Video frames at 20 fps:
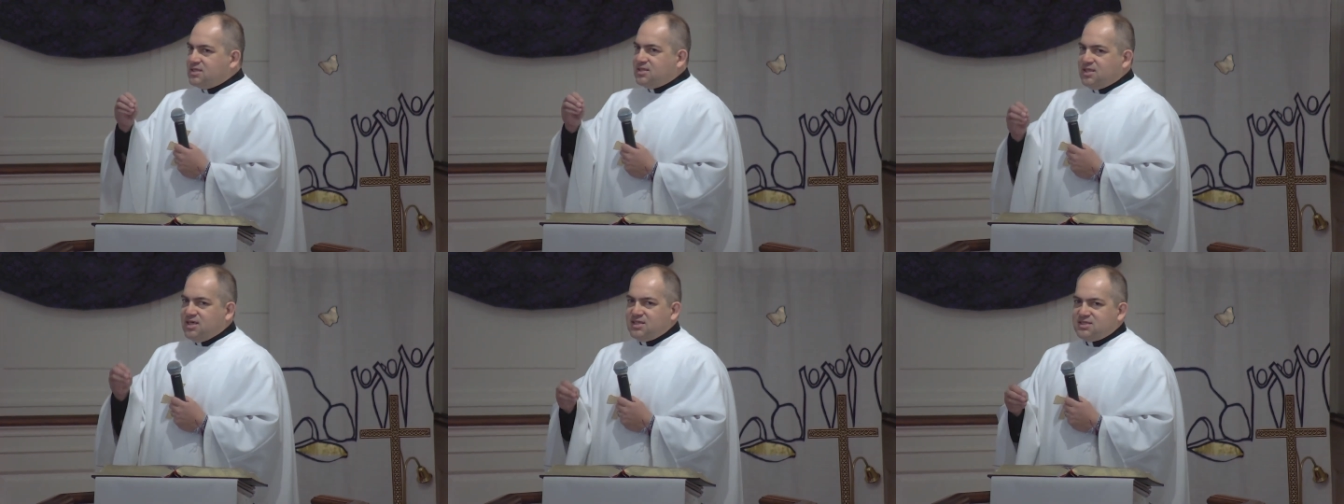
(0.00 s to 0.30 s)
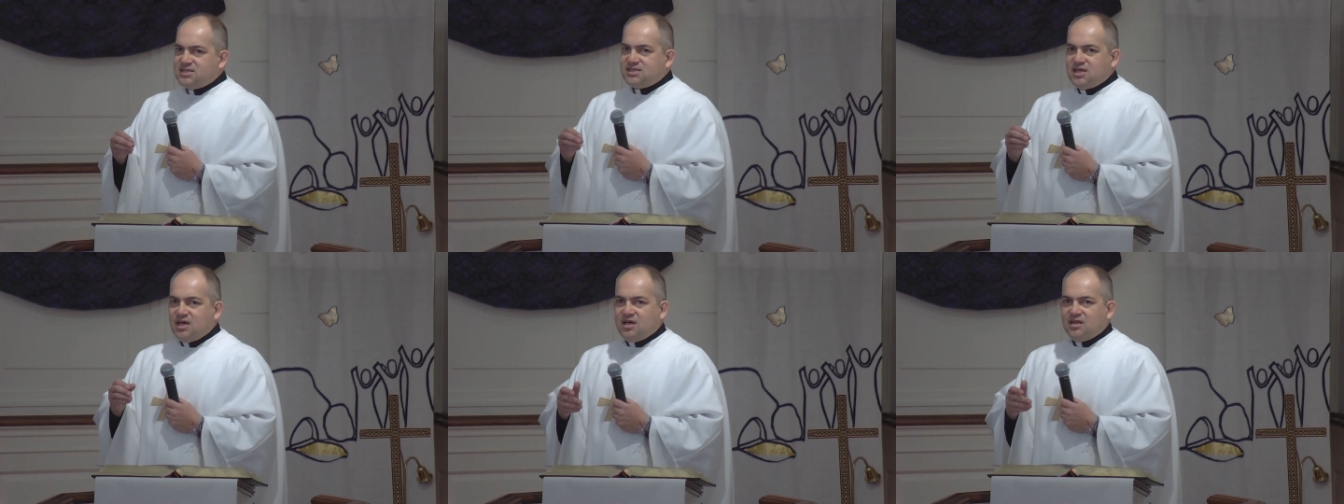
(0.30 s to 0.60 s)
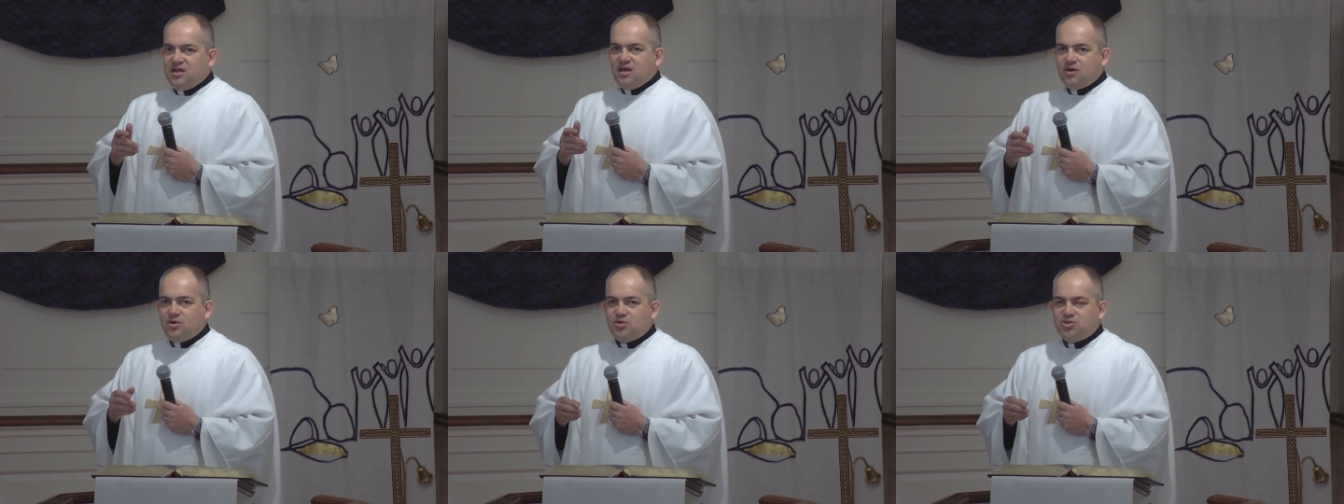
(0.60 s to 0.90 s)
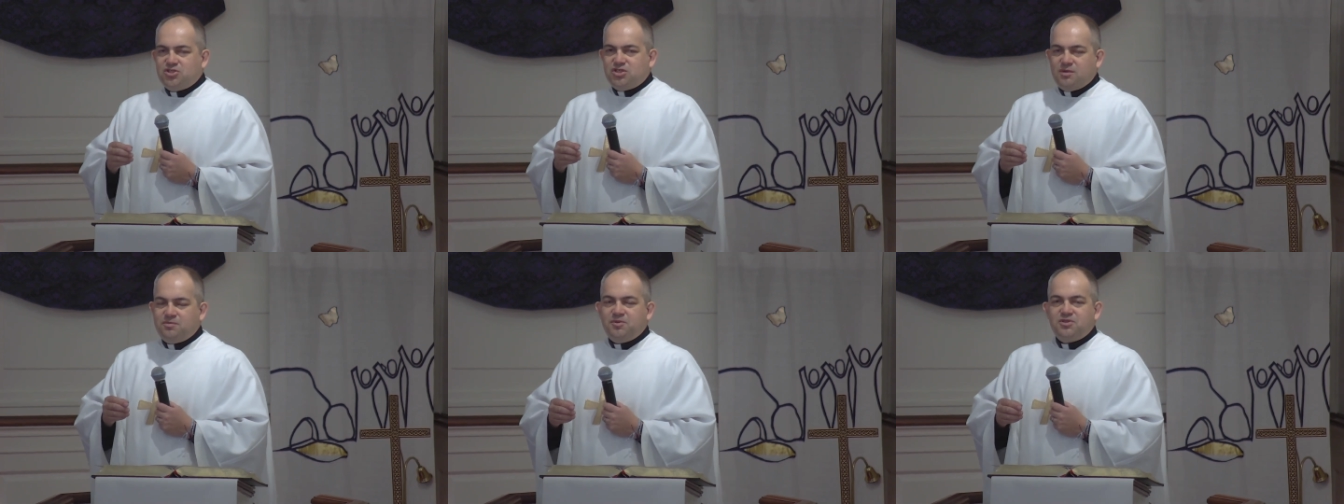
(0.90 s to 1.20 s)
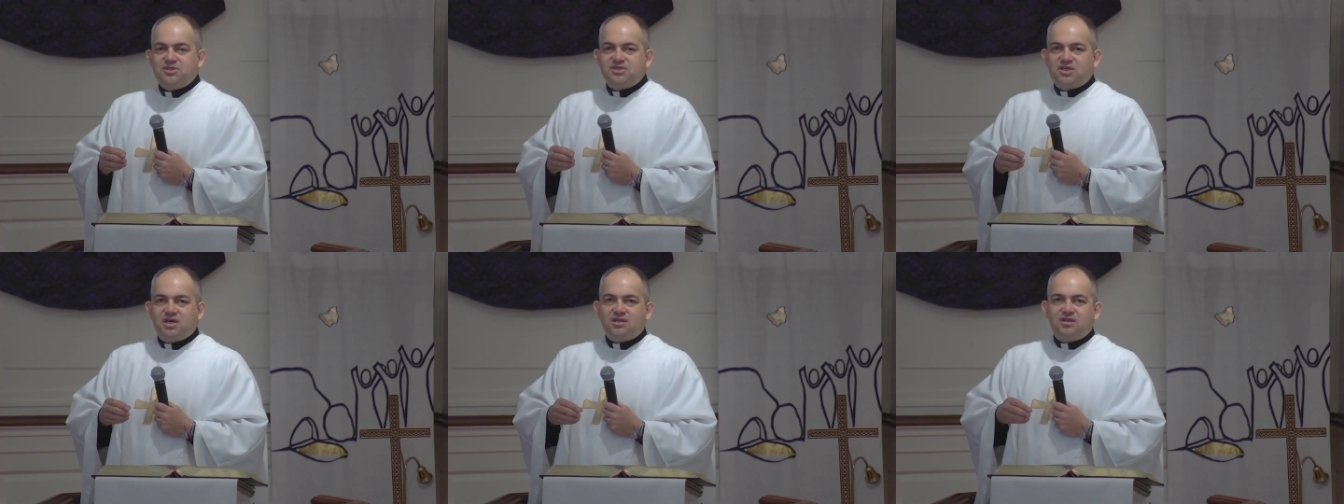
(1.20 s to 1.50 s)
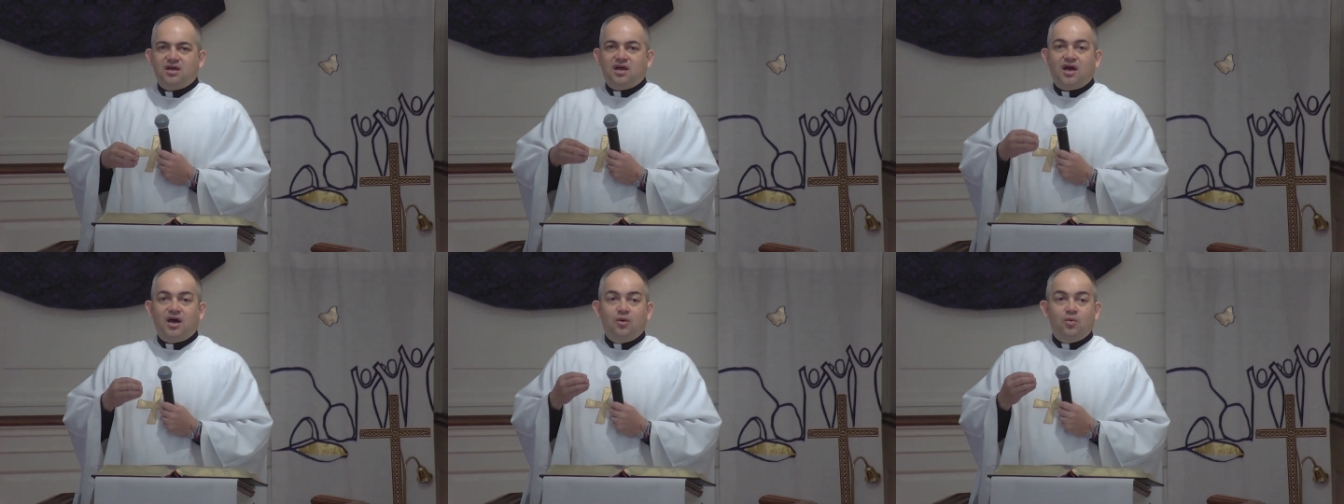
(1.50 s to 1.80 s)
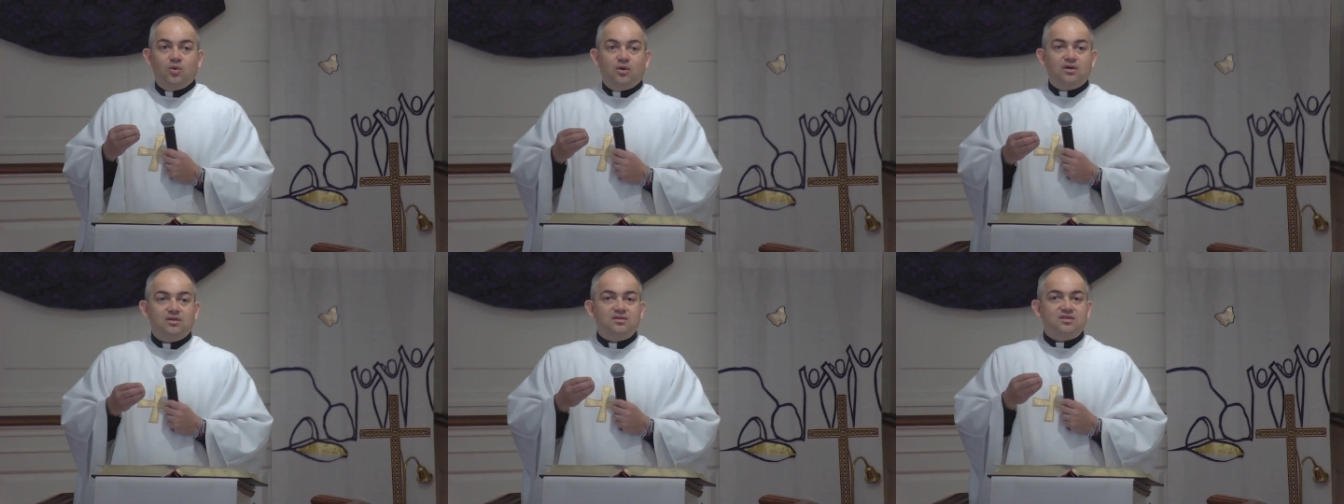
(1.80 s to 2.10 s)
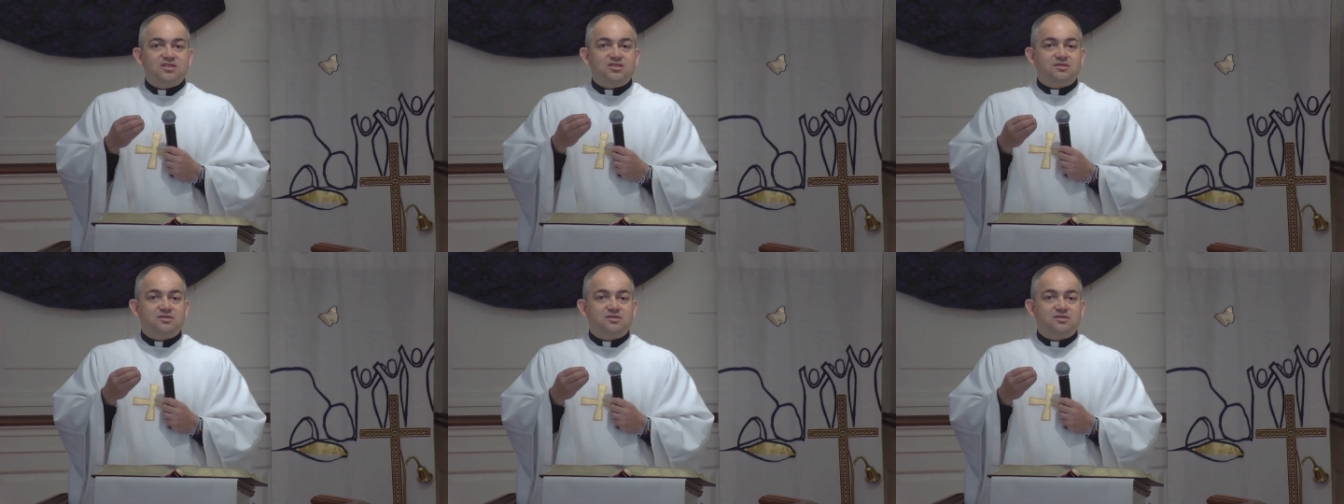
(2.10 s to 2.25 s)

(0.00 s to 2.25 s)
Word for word: This Sunday, Good Shepherd Sunday, I want